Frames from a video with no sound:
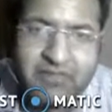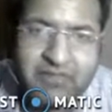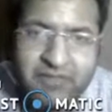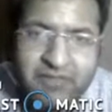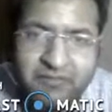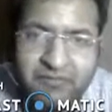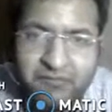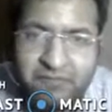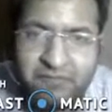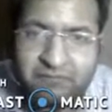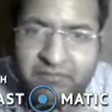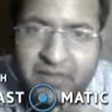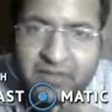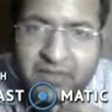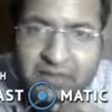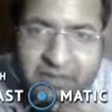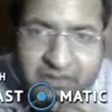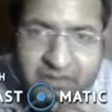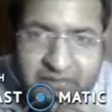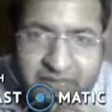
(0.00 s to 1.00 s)
nerve.
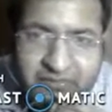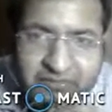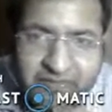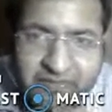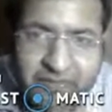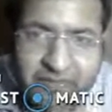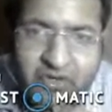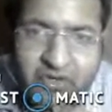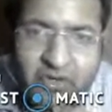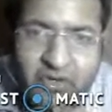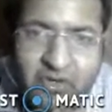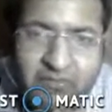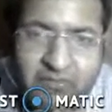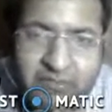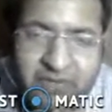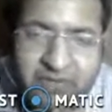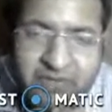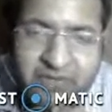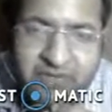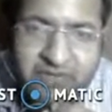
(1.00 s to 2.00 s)
The inferior
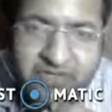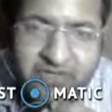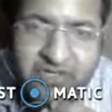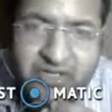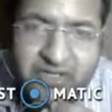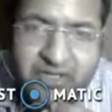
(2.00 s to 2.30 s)
orbital fissure